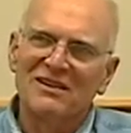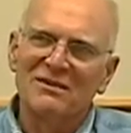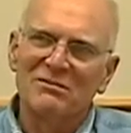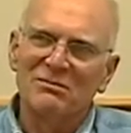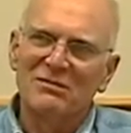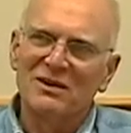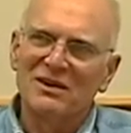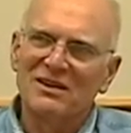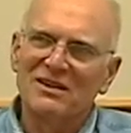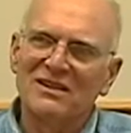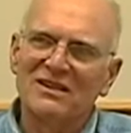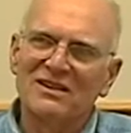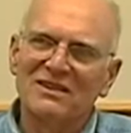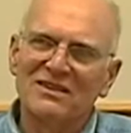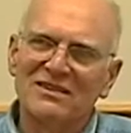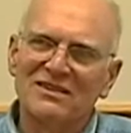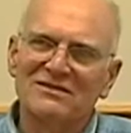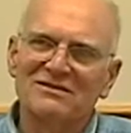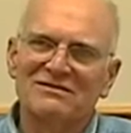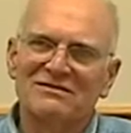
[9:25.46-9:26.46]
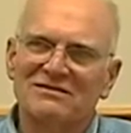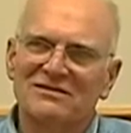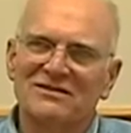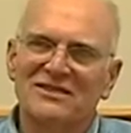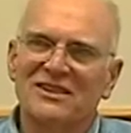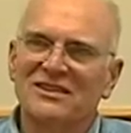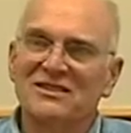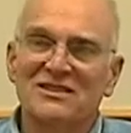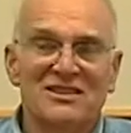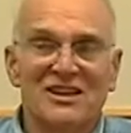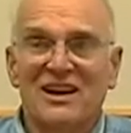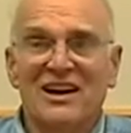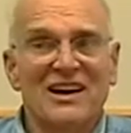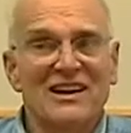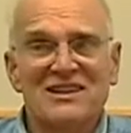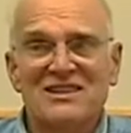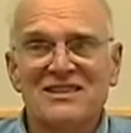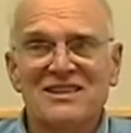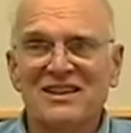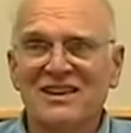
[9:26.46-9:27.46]
But it it's the
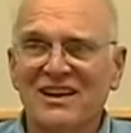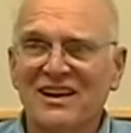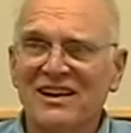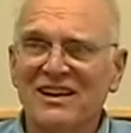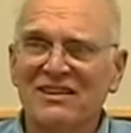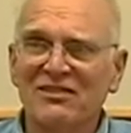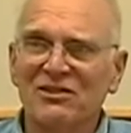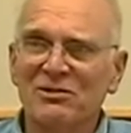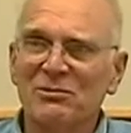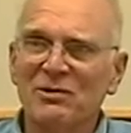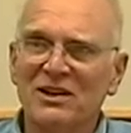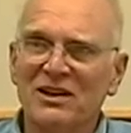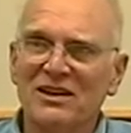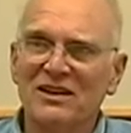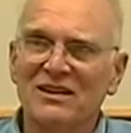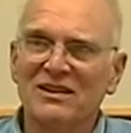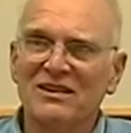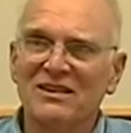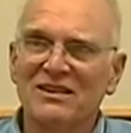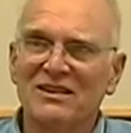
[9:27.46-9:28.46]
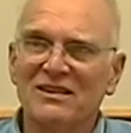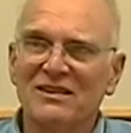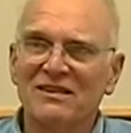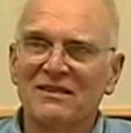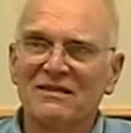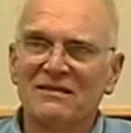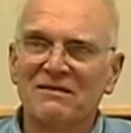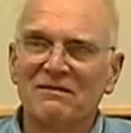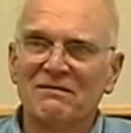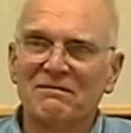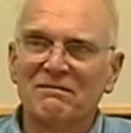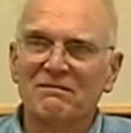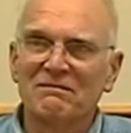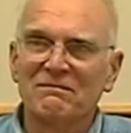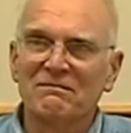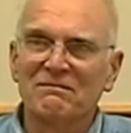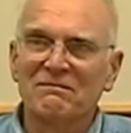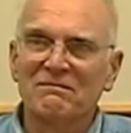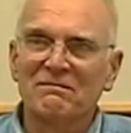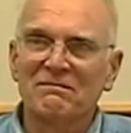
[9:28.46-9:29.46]
hottest thing I'd ever been in. Your body actually
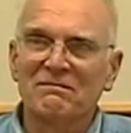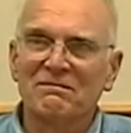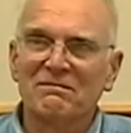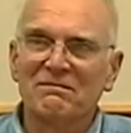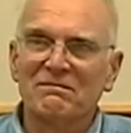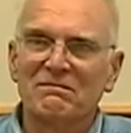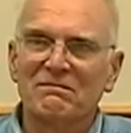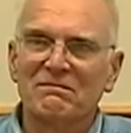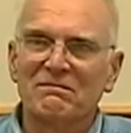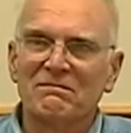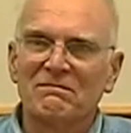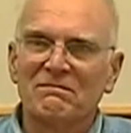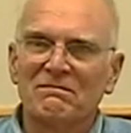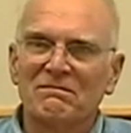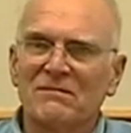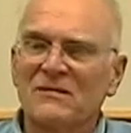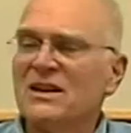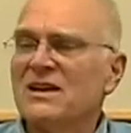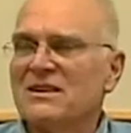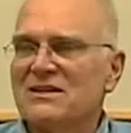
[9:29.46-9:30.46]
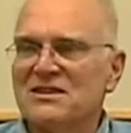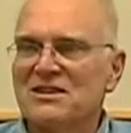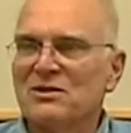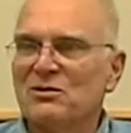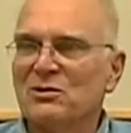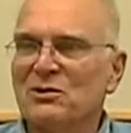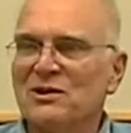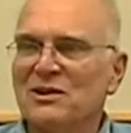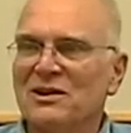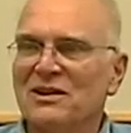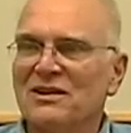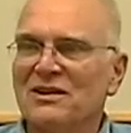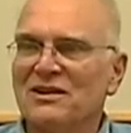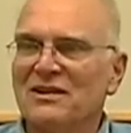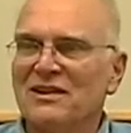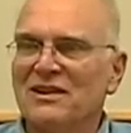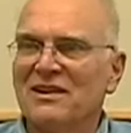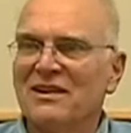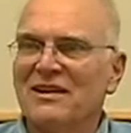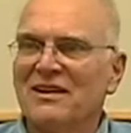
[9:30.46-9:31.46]
acclimates. I mean, it, it, yes, it, it will.
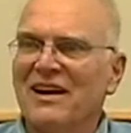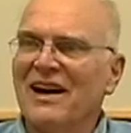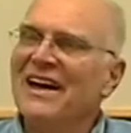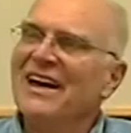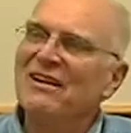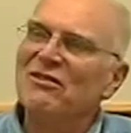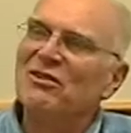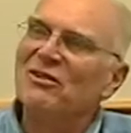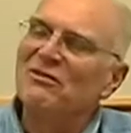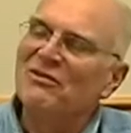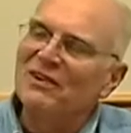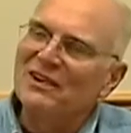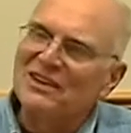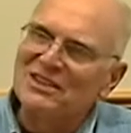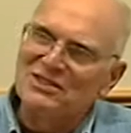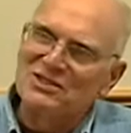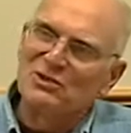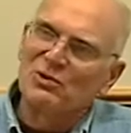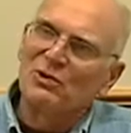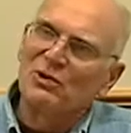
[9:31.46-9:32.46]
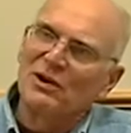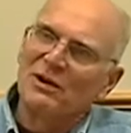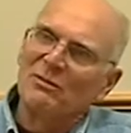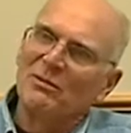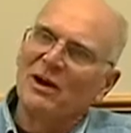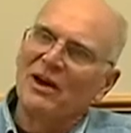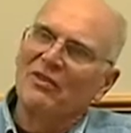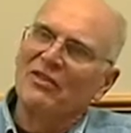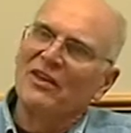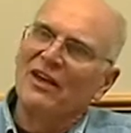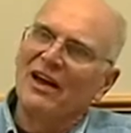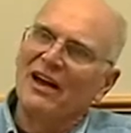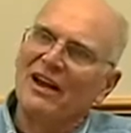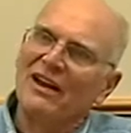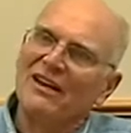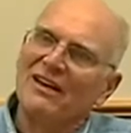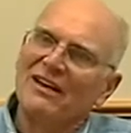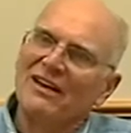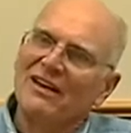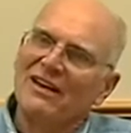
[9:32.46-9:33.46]
will it? I have a funny story about that.
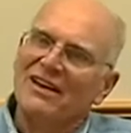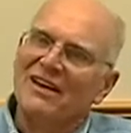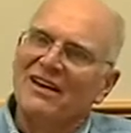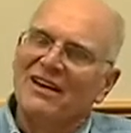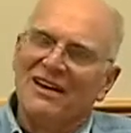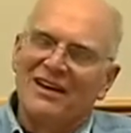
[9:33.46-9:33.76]
Okay.